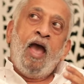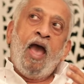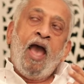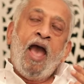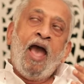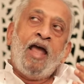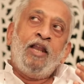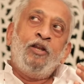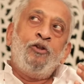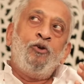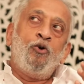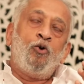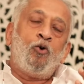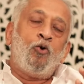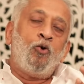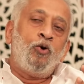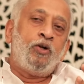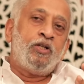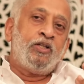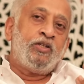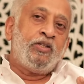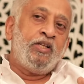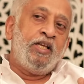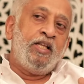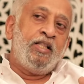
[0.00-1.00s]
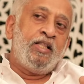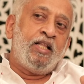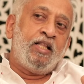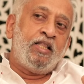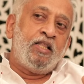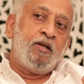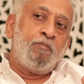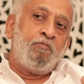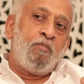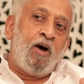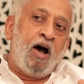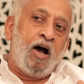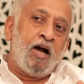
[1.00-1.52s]
and you could see that
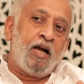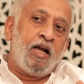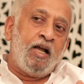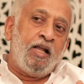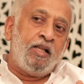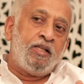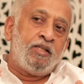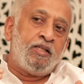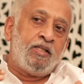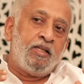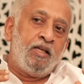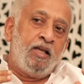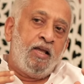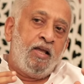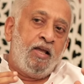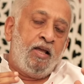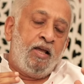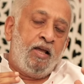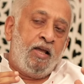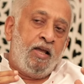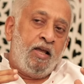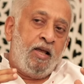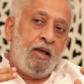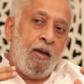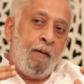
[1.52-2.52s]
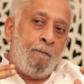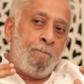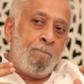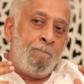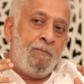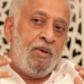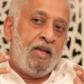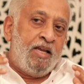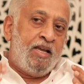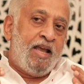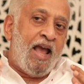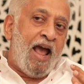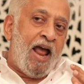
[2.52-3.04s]
the markets
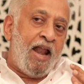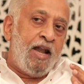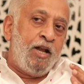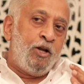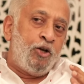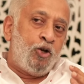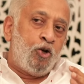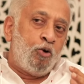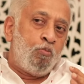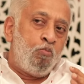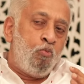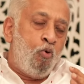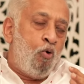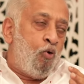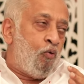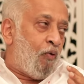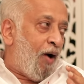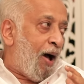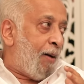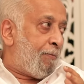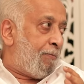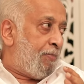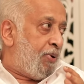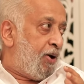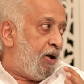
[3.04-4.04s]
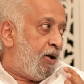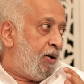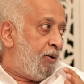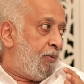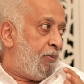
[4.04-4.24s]
began to move up